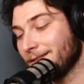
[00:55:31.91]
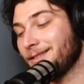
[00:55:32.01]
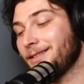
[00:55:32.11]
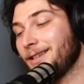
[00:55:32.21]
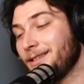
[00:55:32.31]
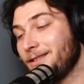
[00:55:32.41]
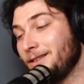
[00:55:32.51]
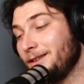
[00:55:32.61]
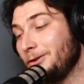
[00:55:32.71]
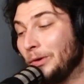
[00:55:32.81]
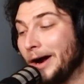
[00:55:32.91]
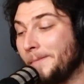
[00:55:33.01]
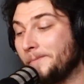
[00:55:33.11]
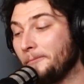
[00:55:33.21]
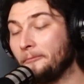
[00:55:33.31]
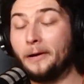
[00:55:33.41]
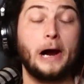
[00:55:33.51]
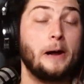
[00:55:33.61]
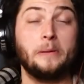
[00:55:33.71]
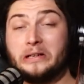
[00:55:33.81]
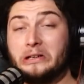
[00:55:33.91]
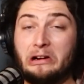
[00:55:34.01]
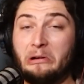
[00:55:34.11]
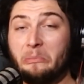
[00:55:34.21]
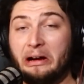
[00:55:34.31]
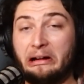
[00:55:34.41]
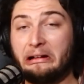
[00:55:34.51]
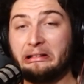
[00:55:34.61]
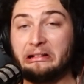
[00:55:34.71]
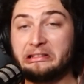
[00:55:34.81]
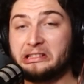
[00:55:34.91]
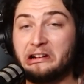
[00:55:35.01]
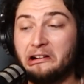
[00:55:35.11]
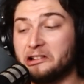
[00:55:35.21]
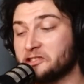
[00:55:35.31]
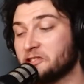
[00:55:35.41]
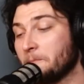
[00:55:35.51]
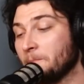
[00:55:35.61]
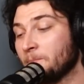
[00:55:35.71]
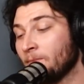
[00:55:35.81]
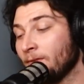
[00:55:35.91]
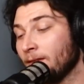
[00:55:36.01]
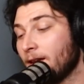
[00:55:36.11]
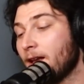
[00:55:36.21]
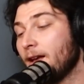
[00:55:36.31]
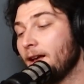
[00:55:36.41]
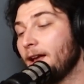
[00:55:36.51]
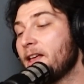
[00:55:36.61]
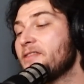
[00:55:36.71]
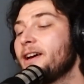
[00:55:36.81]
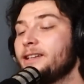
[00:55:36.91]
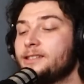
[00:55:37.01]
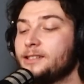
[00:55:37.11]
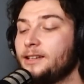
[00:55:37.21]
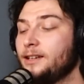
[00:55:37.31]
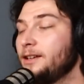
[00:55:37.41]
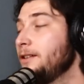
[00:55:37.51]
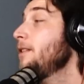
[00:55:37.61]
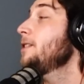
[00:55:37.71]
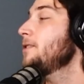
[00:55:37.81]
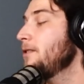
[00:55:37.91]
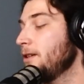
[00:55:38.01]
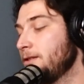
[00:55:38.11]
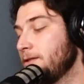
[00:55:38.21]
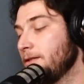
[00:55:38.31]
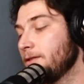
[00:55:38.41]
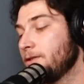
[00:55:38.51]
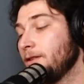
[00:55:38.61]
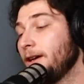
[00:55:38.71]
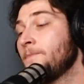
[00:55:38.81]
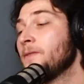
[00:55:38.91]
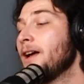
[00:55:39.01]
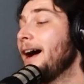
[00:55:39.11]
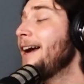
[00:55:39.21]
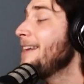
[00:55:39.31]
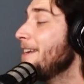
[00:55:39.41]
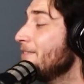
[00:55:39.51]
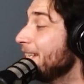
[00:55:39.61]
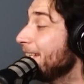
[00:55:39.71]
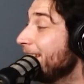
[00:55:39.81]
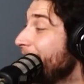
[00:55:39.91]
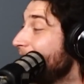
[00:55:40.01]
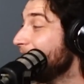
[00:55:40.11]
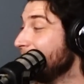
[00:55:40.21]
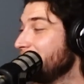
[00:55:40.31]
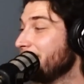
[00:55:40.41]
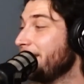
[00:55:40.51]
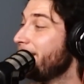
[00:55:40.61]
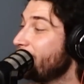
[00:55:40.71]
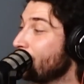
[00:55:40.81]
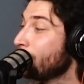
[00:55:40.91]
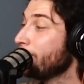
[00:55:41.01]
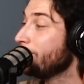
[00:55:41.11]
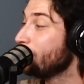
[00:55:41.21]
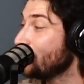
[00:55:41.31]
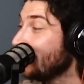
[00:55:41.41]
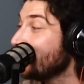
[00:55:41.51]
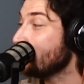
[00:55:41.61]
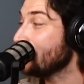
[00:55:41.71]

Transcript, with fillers: Said, you know what? I'll start making this starch. And that's uh that's that's Turkish delight. I didn't even get into the history of jelly